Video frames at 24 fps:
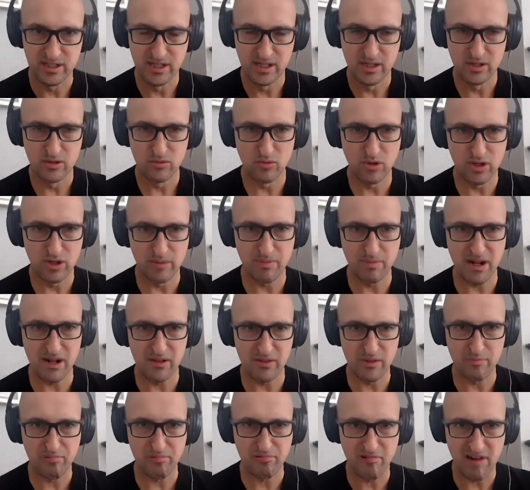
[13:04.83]
What about
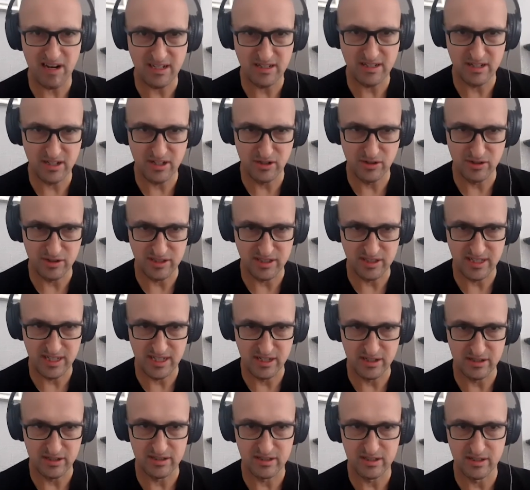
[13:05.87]
the practical
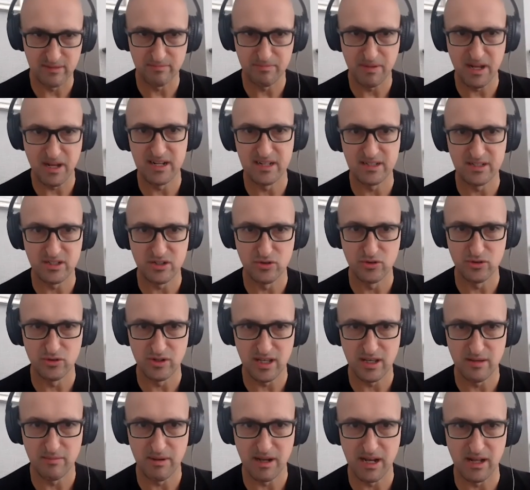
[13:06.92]
skills that Ben is
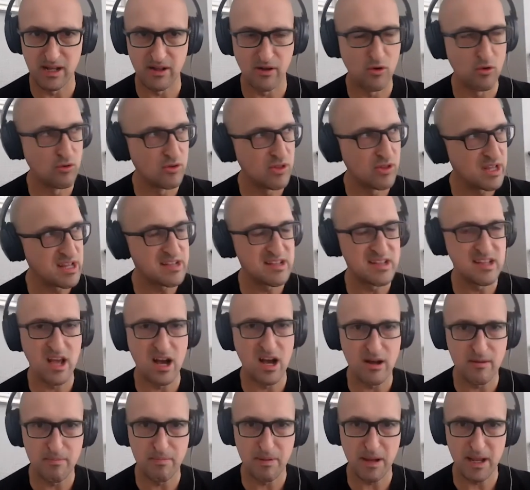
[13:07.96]
talking about? All these
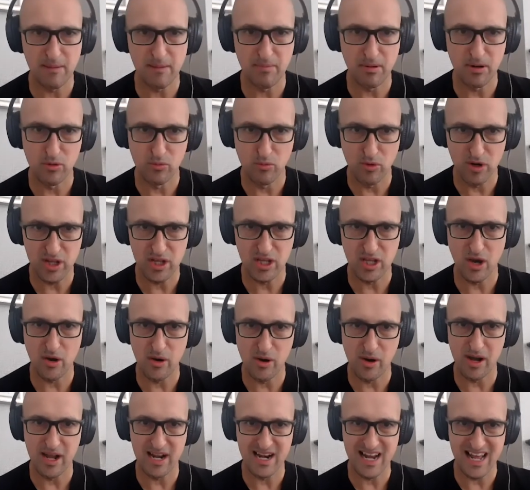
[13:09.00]
young people who want to go
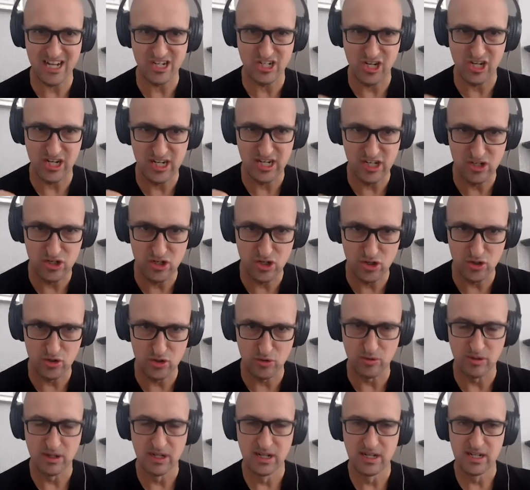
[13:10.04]
out and actually
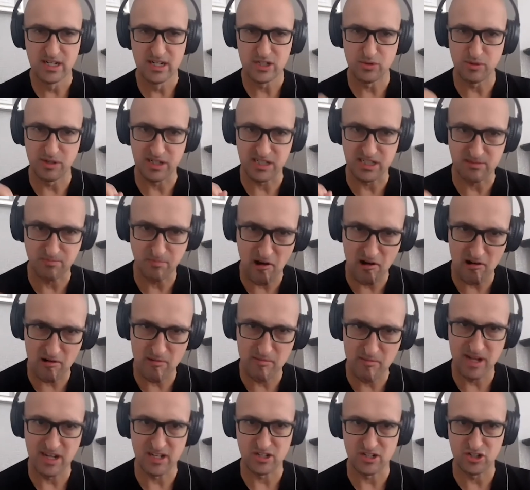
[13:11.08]
to
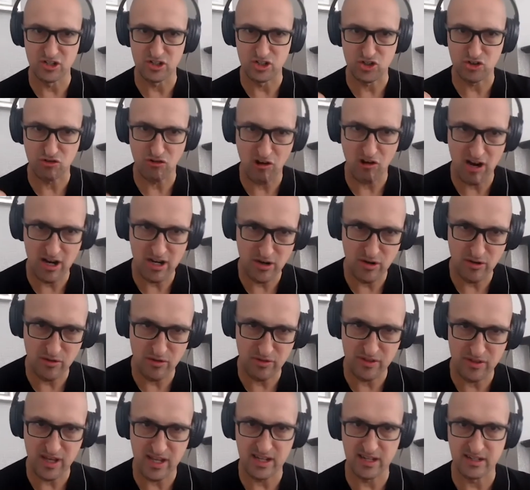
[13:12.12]
experiment, to try new
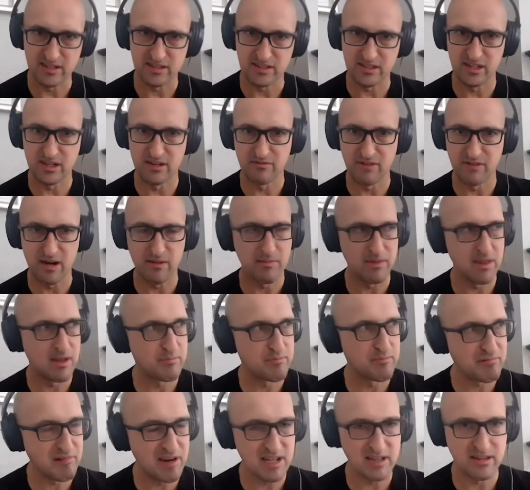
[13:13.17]
things, to develop their
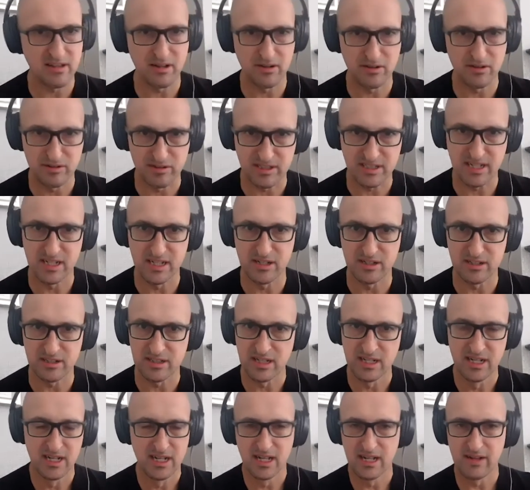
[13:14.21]
practical skills.
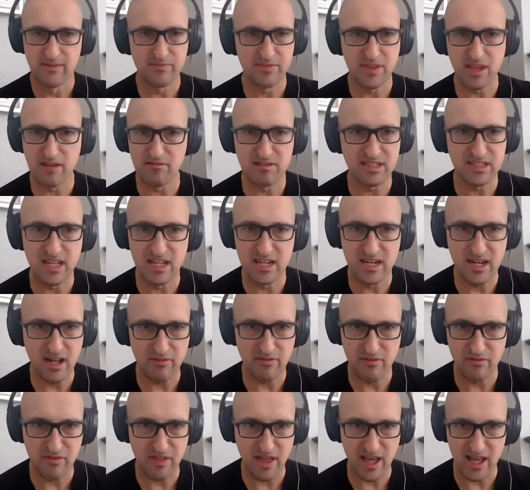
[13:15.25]
There isn't
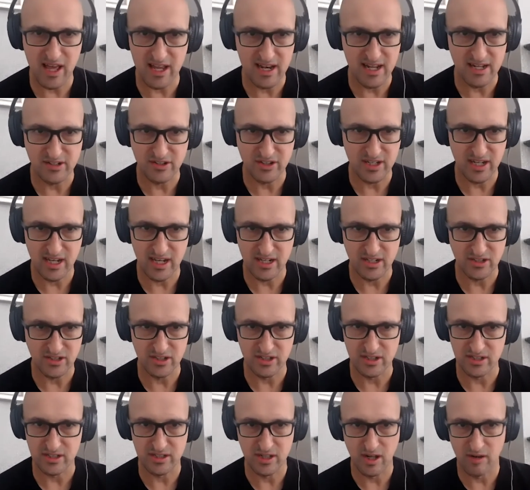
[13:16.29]
enough of that in
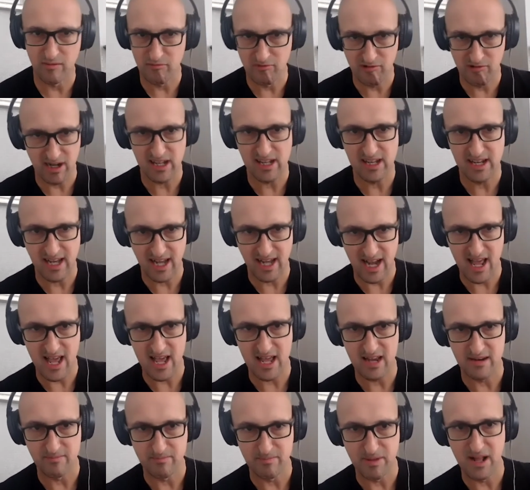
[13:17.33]
education. So I'm really
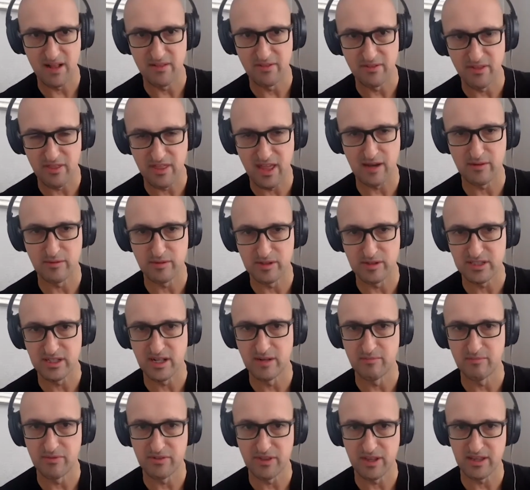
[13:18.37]
glad, Ben, that was
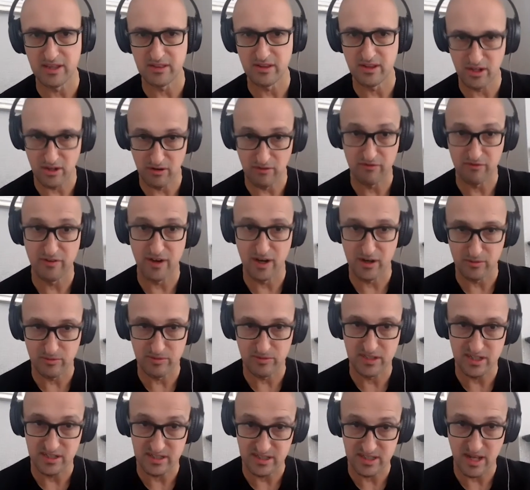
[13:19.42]
something that you felt
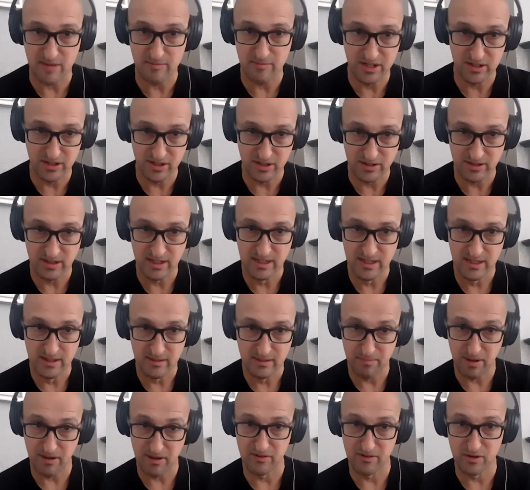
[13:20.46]
was a seminal,
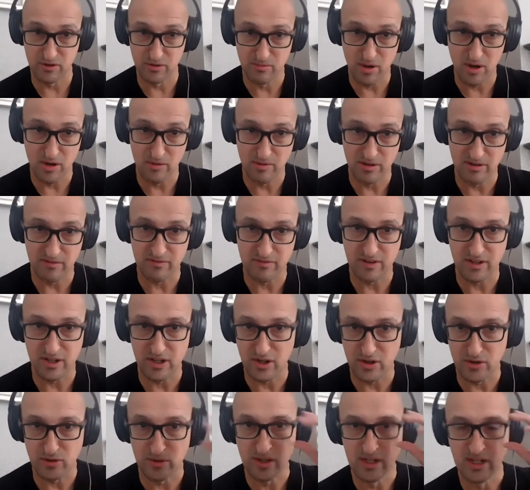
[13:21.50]
pivotal moment for
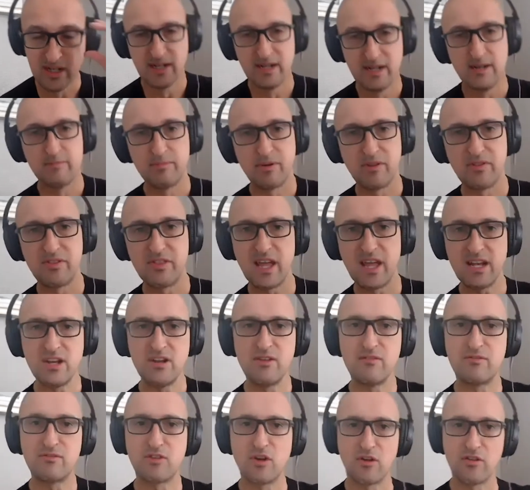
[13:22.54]
you. But then
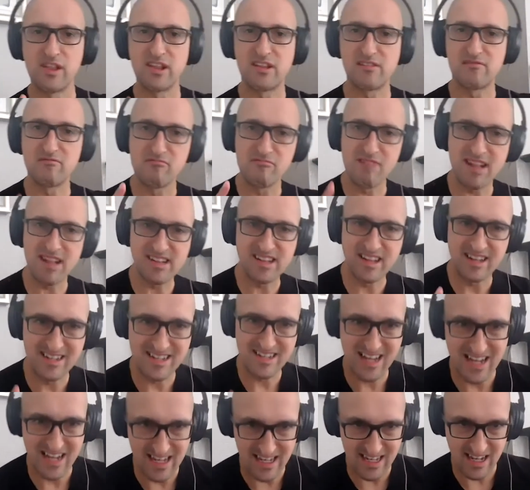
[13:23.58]
you've got this
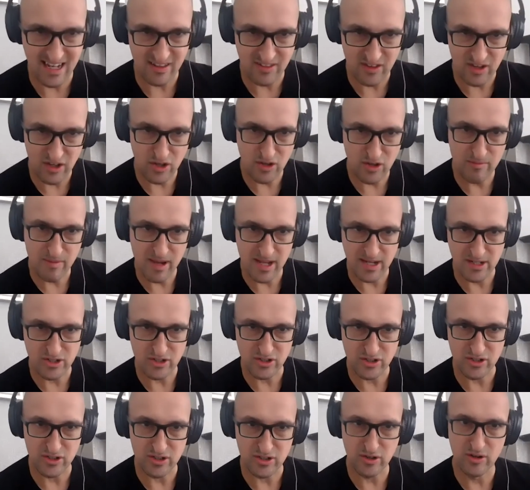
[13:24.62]
risk-taking that you
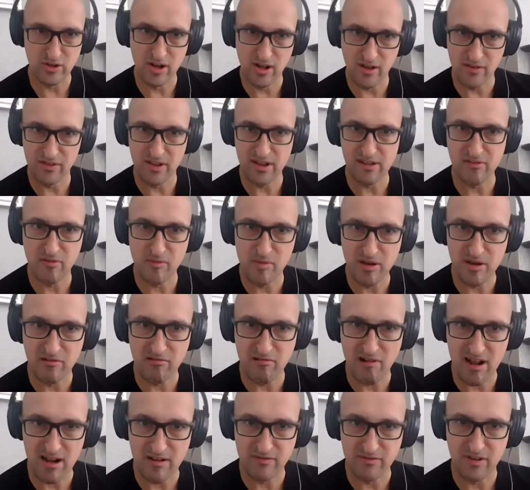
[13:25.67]
mentioned. You learned this from your
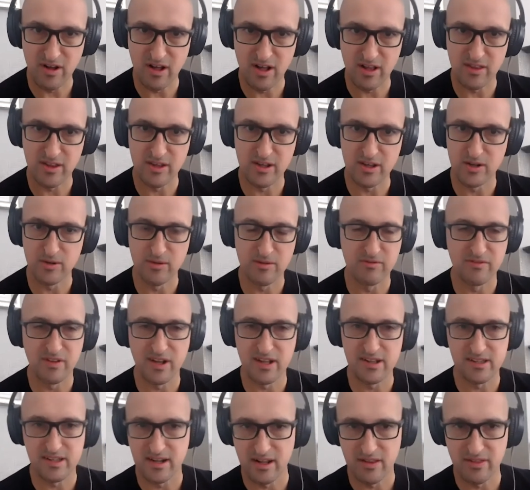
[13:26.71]
grandfather, who
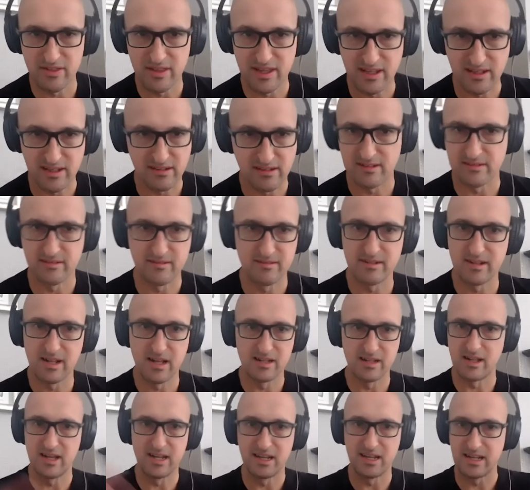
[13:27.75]
invested, I think,
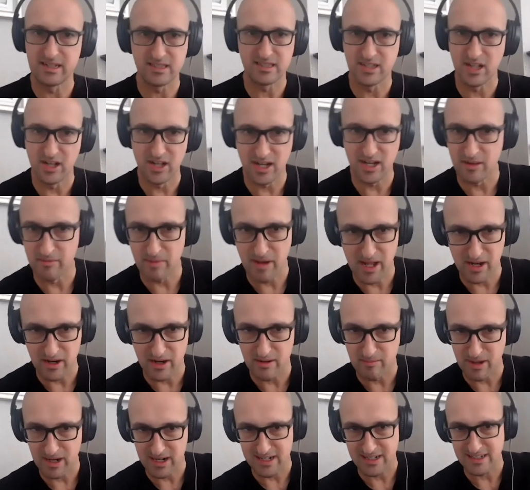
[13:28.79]
a certain amount of
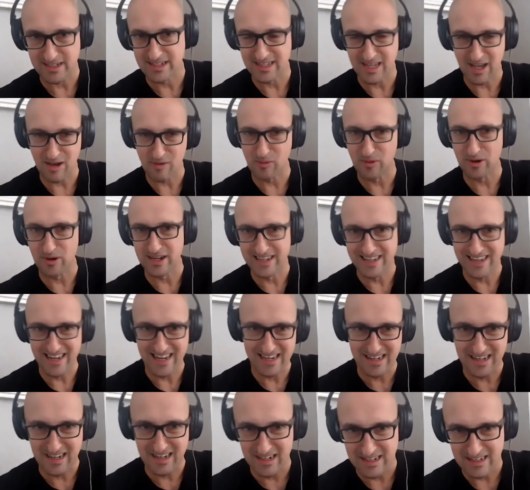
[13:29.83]
money to get what he
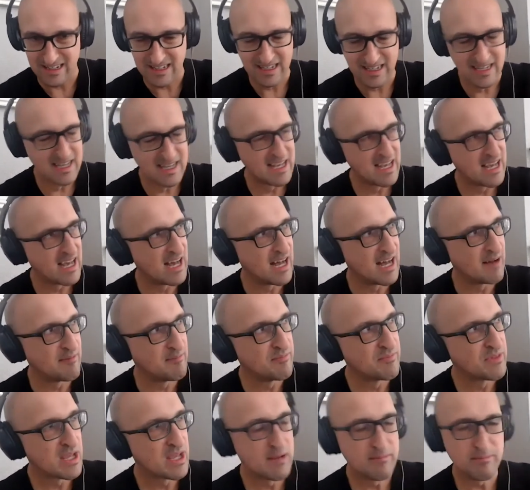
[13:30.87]
needed.
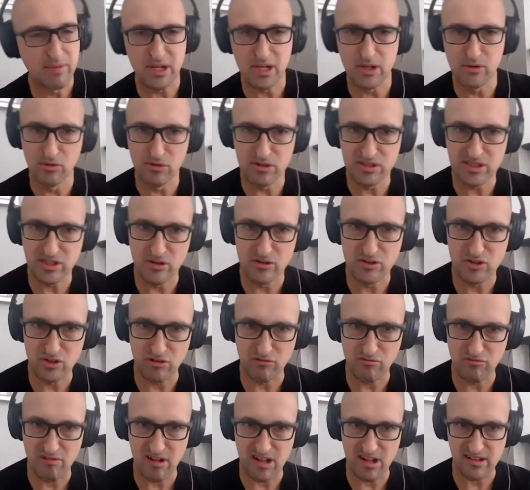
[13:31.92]
But you also took
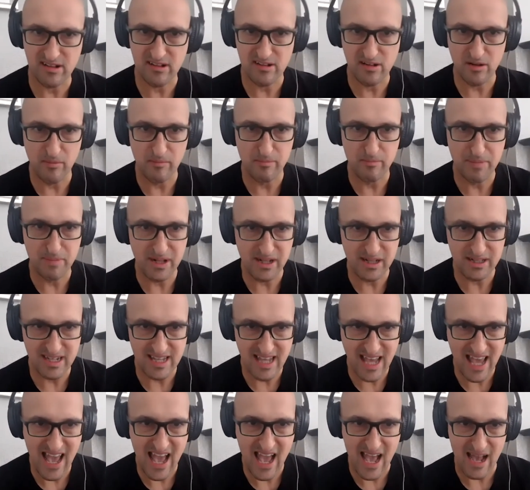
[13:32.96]
risks on
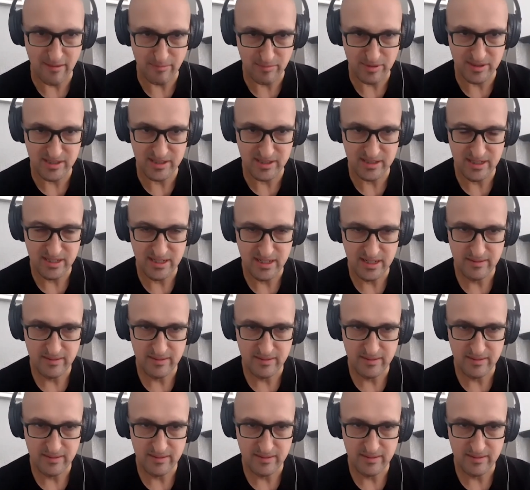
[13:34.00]
building apps.